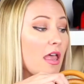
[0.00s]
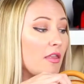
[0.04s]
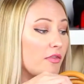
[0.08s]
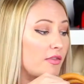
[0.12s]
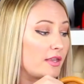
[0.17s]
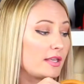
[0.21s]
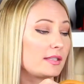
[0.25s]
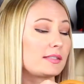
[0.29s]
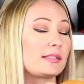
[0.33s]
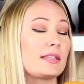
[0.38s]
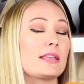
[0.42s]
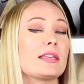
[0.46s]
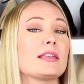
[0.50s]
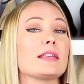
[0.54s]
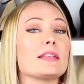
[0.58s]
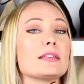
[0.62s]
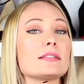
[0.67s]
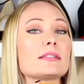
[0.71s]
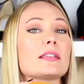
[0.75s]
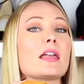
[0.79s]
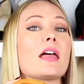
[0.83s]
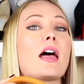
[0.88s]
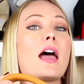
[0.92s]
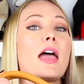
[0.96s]
this
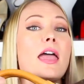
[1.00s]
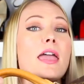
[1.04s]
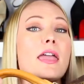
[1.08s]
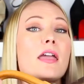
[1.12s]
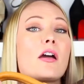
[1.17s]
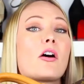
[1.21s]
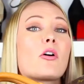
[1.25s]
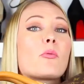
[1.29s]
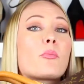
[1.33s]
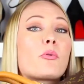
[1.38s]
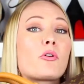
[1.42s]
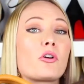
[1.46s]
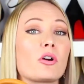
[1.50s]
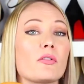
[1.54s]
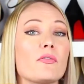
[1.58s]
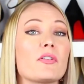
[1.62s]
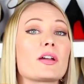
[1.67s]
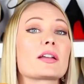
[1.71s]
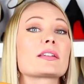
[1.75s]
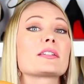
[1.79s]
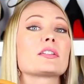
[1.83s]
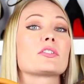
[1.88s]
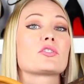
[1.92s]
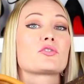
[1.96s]
is a
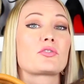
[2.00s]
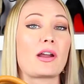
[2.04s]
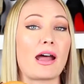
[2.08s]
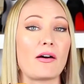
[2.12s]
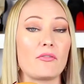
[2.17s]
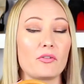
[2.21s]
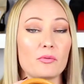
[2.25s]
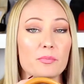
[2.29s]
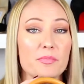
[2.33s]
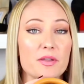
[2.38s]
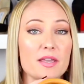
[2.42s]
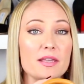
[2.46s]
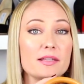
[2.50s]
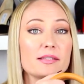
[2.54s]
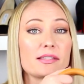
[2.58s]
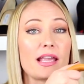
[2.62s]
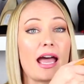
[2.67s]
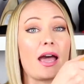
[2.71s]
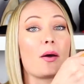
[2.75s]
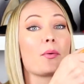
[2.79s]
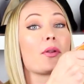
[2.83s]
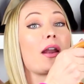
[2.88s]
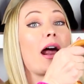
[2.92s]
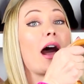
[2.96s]
perfect travel piece.
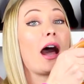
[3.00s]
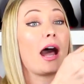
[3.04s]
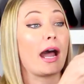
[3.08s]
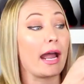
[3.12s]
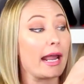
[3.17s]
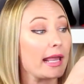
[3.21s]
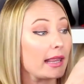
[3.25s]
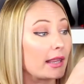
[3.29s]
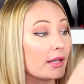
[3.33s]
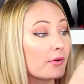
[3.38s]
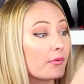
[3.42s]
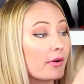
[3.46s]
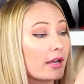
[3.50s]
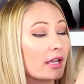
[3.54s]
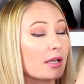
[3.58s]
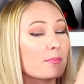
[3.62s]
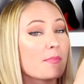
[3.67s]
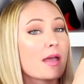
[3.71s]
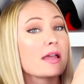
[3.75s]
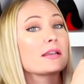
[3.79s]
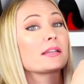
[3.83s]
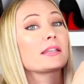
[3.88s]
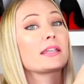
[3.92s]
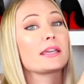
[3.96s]
I would highly
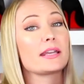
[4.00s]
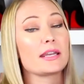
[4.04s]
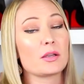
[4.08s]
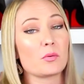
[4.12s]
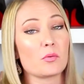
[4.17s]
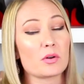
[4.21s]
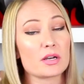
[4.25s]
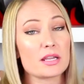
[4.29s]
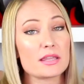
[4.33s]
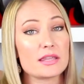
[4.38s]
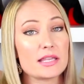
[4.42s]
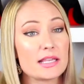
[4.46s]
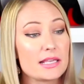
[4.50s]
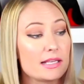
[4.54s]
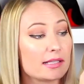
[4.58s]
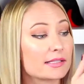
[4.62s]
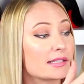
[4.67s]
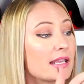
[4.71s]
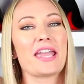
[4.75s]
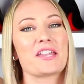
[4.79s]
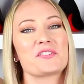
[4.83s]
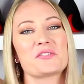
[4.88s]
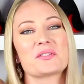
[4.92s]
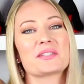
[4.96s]
recommend getting one of
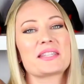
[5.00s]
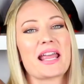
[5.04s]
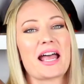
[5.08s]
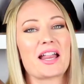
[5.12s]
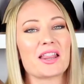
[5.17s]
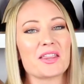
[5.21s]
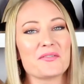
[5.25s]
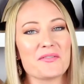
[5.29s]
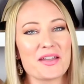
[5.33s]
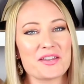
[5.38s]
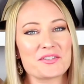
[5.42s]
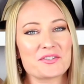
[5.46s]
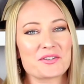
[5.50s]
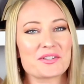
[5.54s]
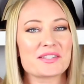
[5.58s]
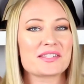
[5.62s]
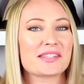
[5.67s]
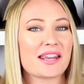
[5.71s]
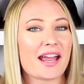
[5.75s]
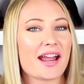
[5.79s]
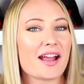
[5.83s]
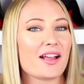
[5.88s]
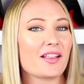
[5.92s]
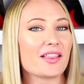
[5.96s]
these. It just elevates your
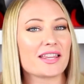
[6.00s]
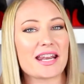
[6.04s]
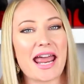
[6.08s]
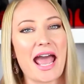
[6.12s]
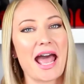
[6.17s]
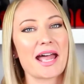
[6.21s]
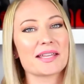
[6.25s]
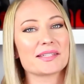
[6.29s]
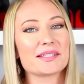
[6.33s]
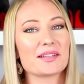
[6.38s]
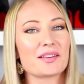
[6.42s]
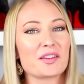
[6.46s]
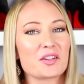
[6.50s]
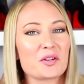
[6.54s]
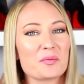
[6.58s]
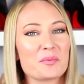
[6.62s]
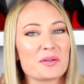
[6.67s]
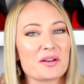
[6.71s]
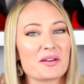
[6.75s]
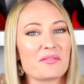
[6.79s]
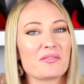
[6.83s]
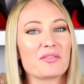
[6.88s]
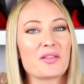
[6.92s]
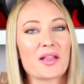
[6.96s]
style and adds a little
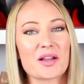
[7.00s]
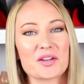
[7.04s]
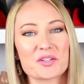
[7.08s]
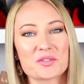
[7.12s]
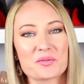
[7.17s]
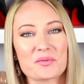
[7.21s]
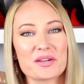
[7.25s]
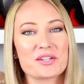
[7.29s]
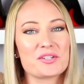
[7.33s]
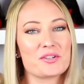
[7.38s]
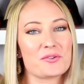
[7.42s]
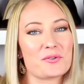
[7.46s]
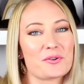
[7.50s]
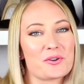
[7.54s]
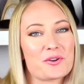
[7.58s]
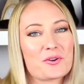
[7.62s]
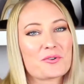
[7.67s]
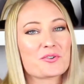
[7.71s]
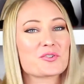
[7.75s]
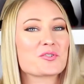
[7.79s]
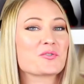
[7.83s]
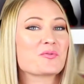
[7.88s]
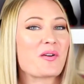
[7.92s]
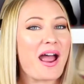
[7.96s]
bit of luxury to
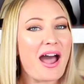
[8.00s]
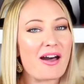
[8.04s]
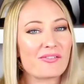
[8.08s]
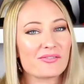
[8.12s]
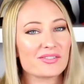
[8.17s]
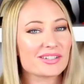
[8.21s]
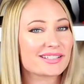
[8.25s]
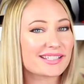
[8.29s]
your travel